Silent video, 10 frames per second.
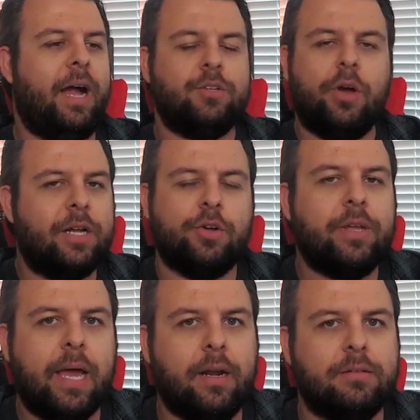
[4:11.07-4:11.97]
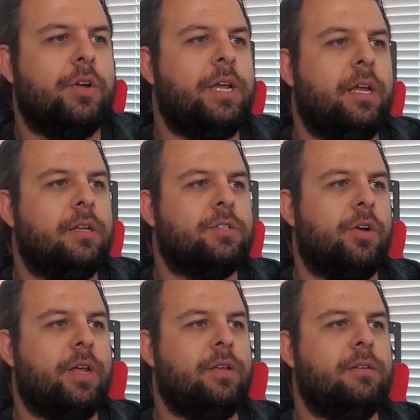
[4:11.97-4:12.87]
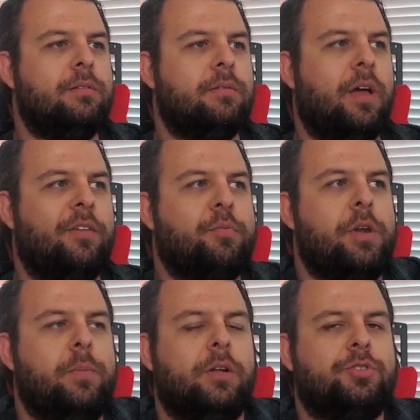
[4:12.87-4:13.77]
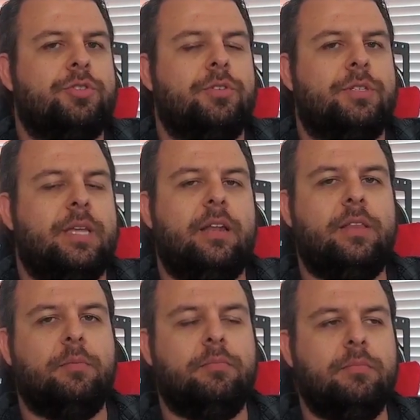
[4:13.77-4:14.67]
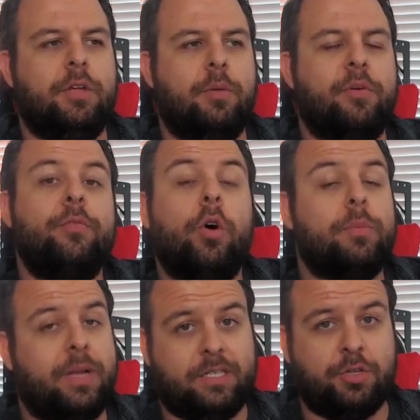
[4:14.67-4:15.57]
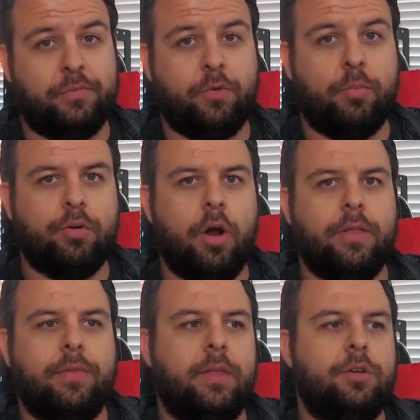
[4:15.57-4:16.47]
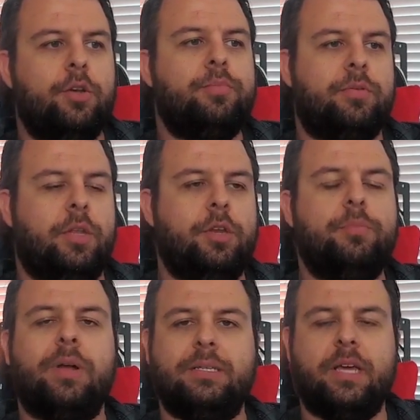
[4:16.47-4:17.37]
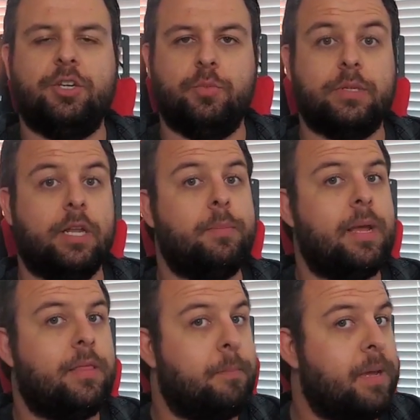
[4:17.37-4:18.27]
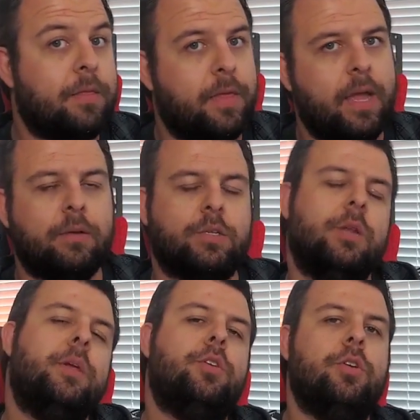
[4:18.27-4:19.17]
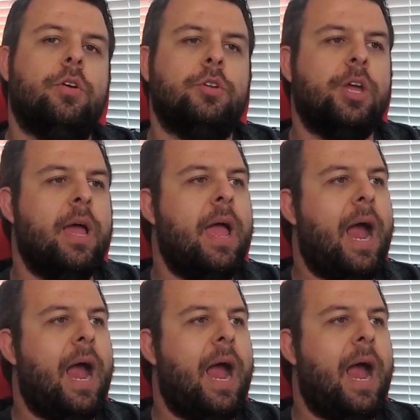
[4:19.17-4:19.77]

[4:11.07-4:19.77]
I don't get it. Sony have pretty much said that before the PlayStation 4 Pro that the new PlayStation was going to be the big thing. It's going to be huge,